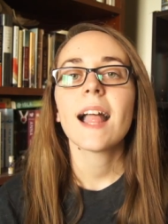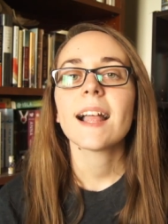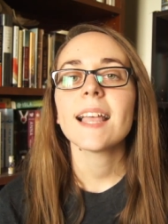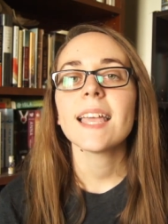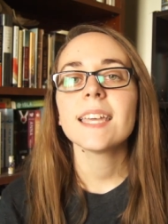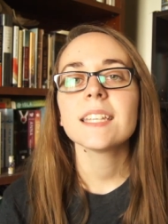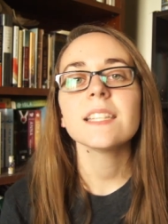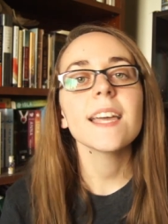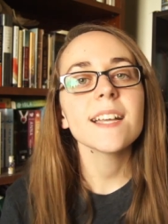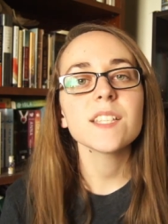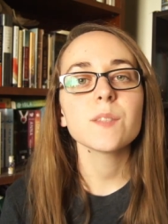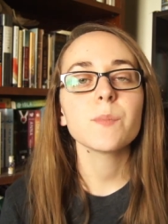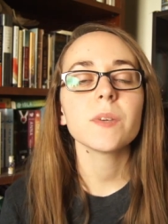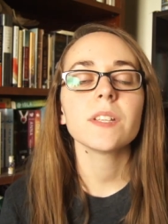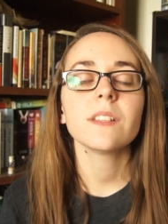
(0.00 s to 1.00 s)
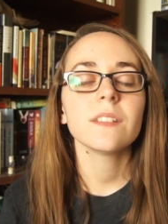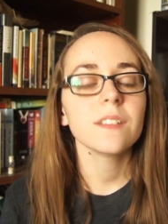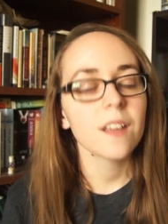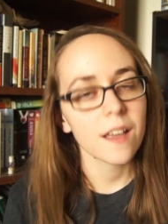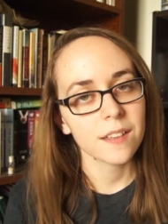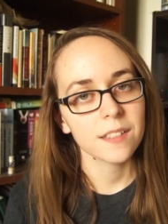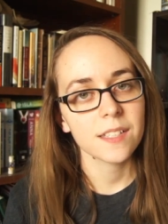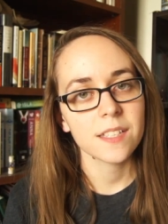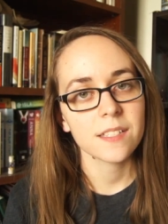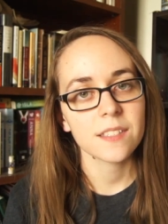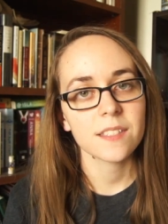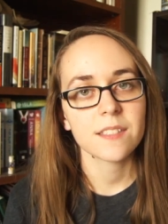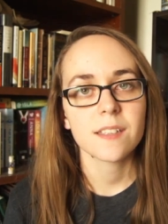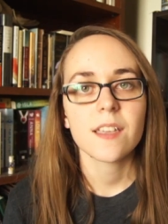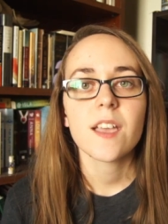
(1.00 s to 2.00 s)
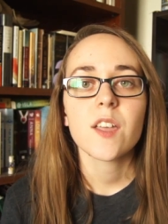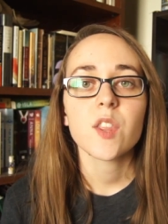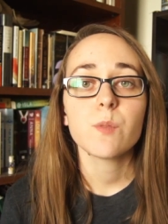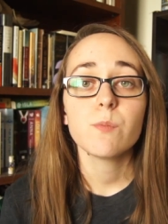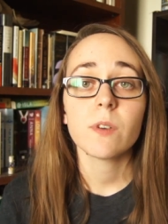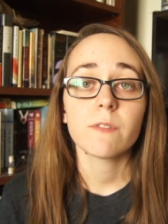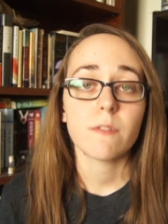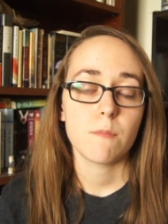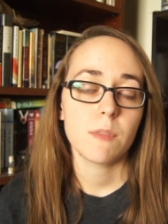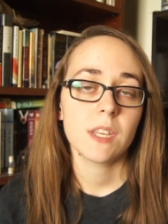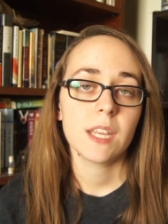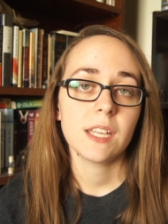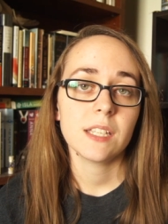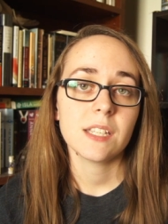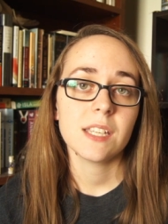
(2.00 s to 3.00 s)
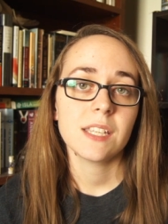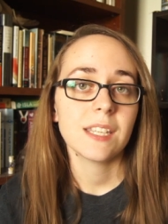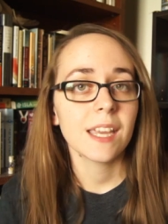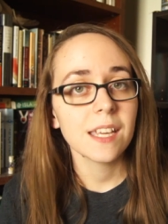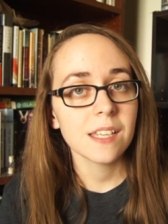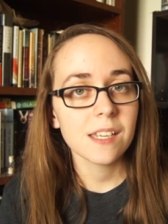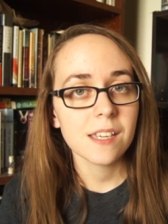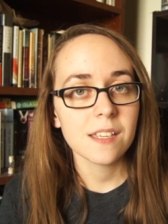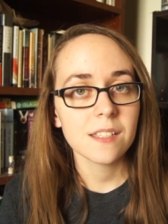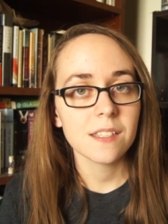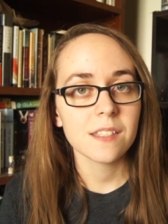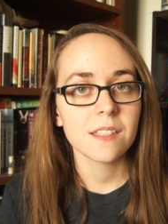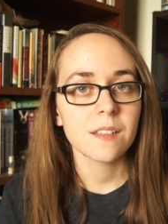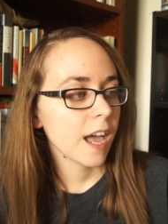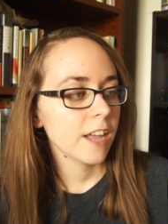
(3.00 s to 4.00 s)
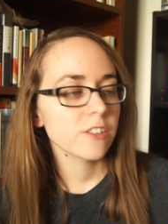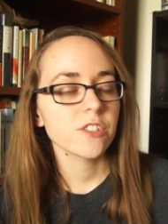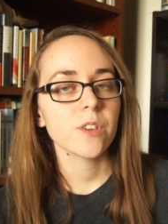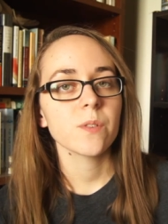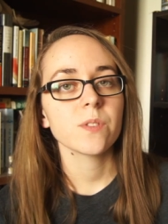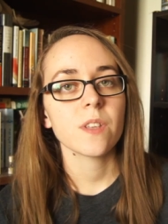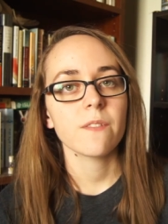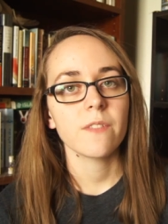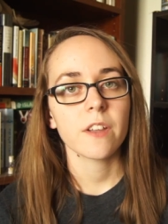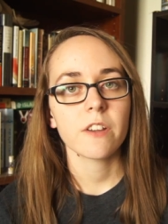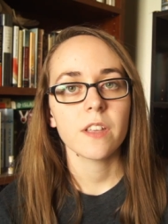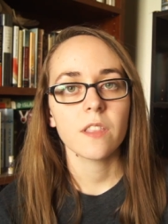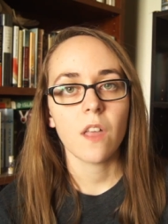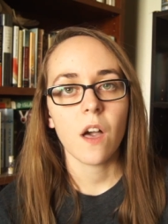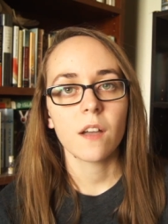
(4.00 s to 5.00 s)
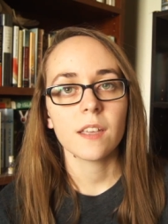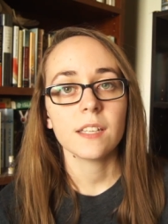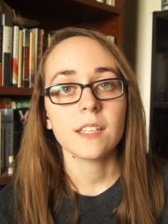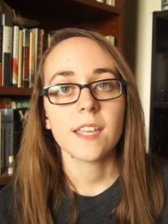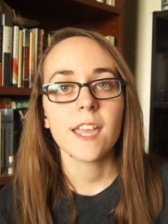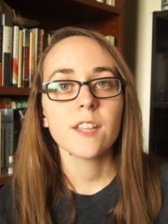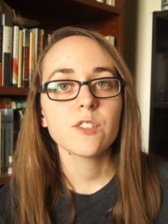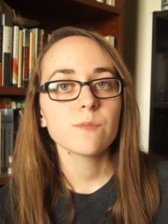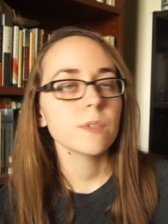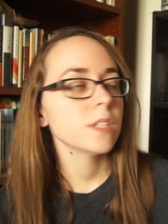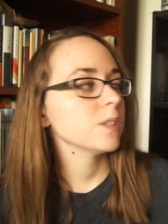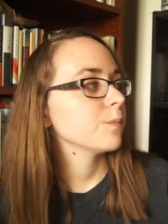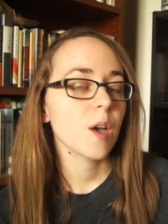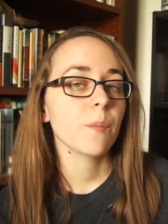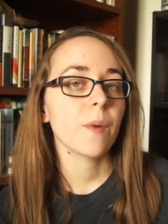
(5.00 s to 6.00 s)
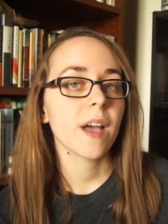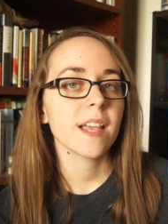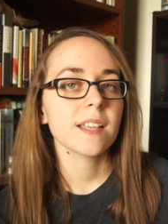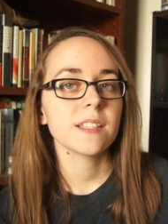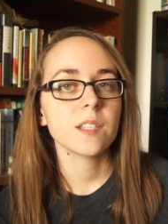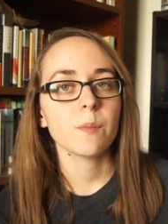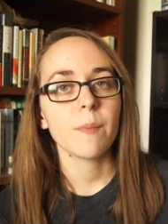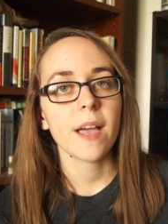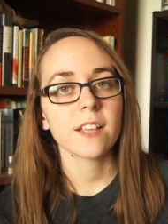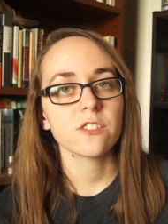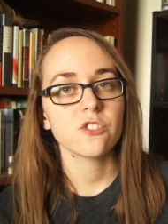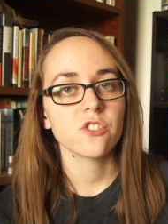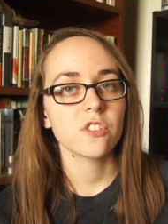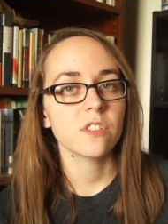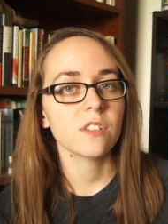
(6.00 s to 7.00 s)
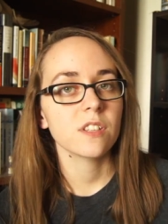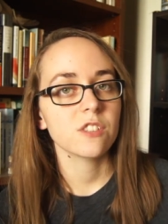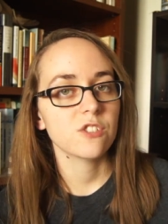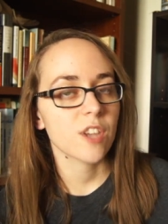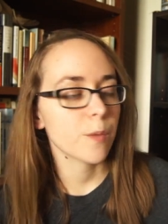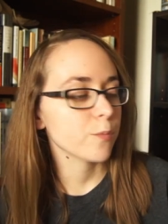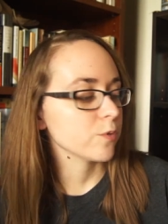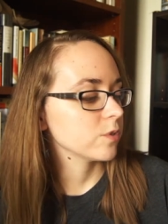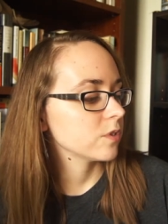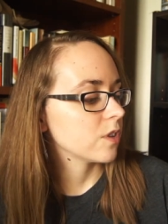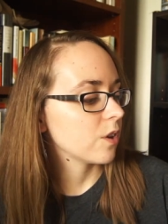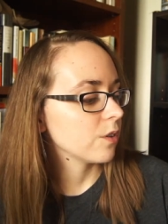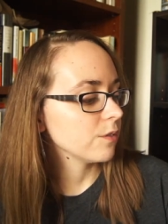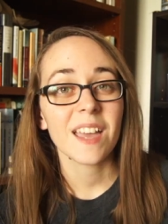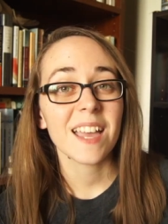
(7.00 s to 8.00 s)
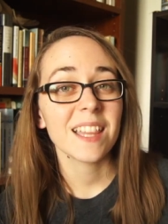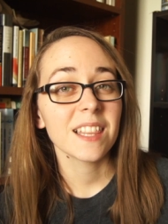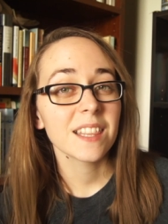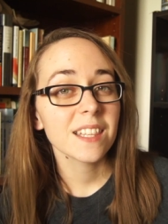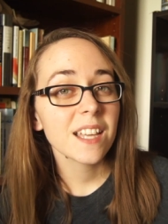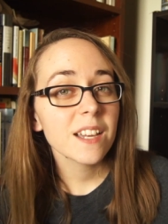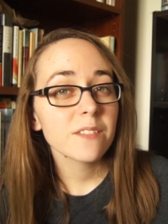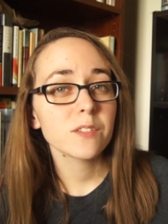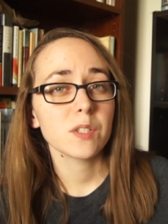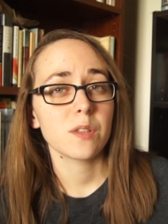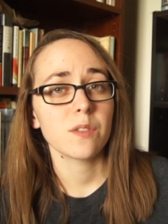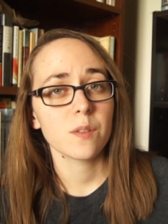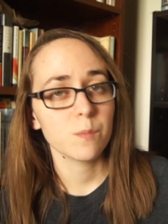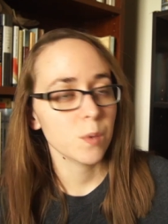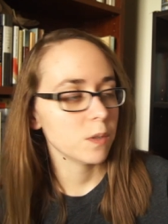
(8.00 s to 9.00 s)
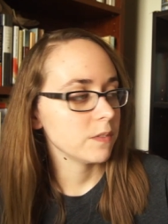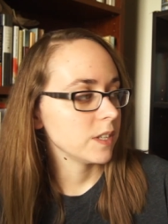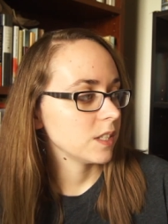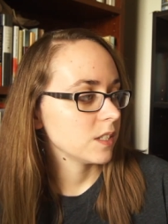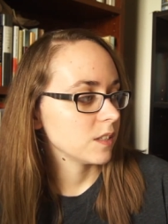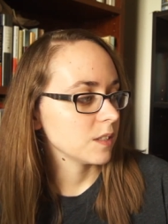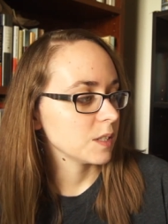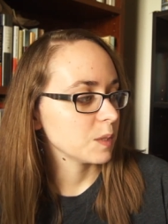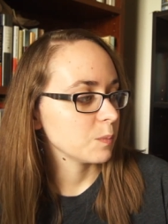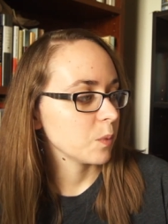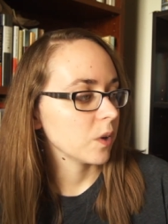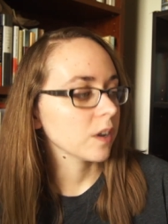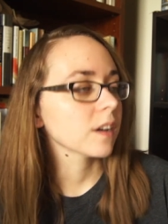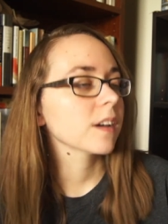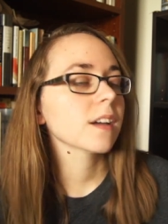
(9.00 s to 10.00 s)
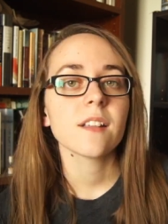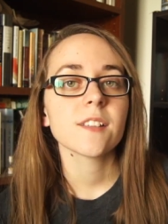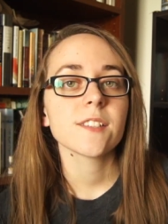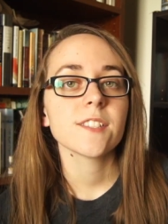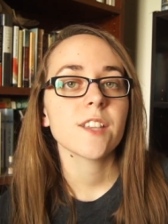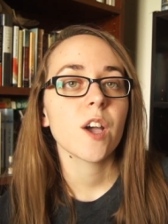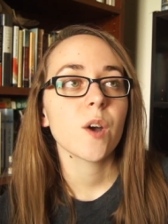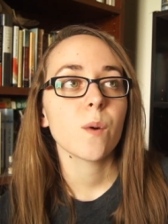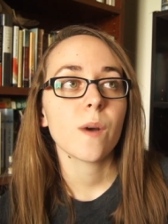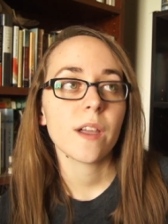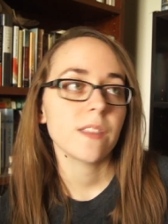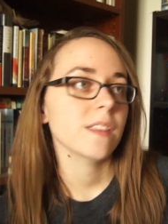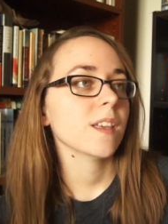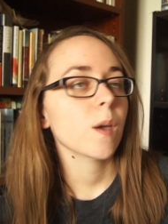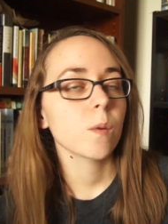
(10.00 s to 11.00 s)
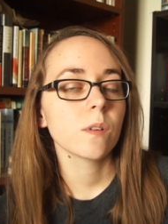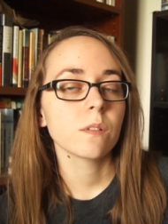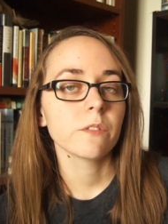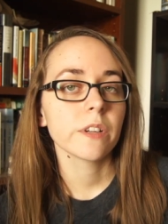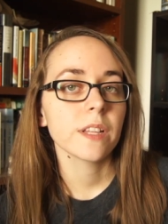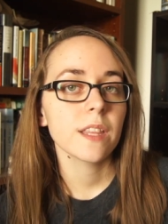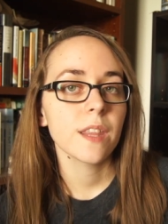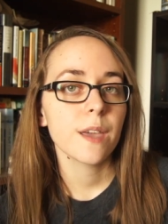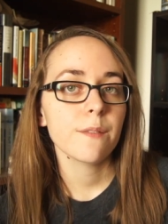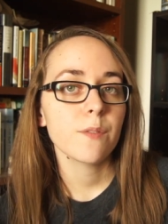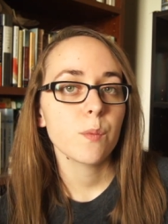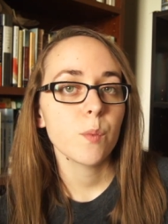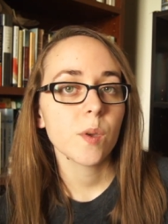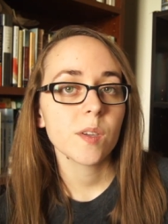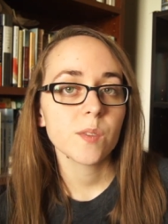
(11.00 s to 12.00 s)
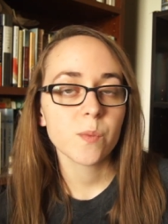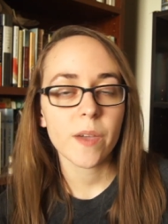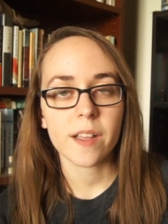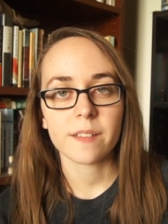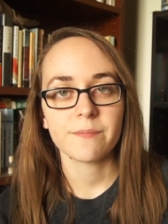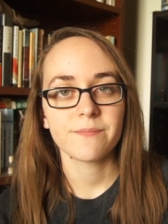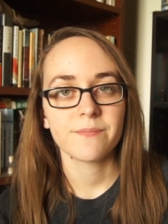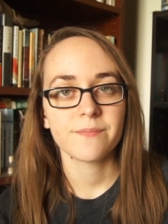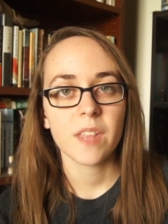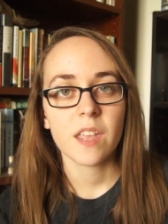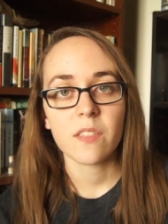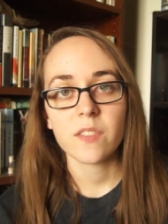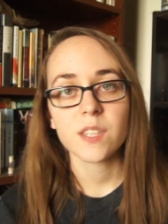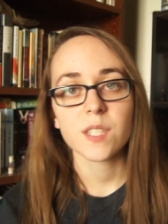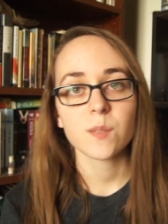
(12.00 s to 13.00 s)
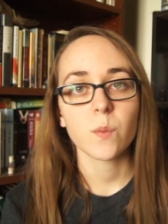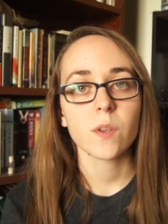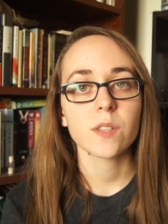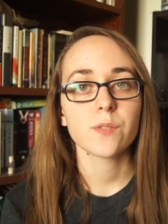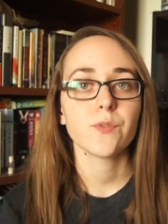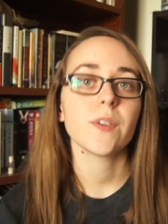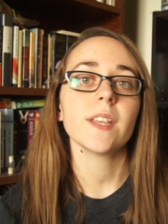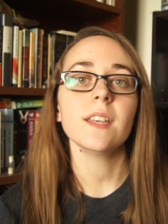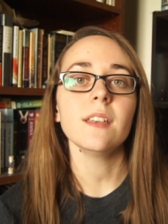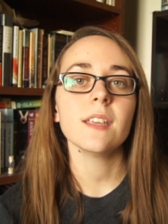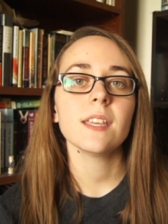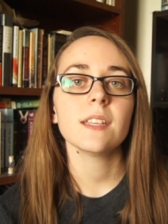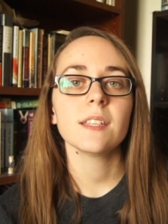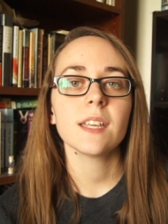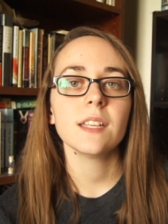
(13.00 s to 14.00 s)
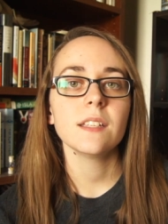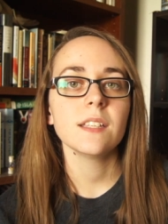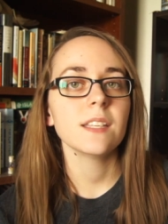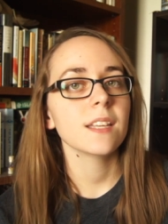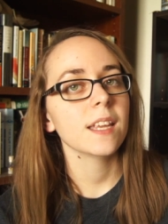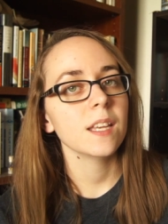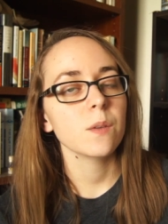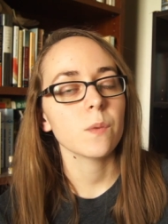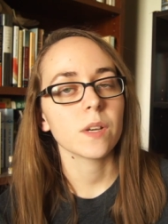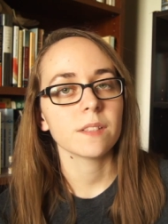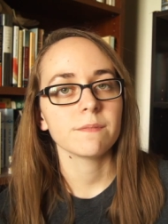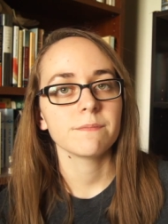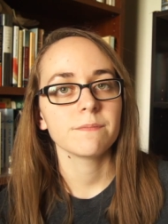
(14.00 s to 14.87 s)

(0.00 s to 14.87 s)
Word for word: And last but not least, the book from the 1990s. I chose A Very Long Engagement by Sebastian Japrisot. I loved the movie to this book, so I think I will really love the book as well. This was written in 1991.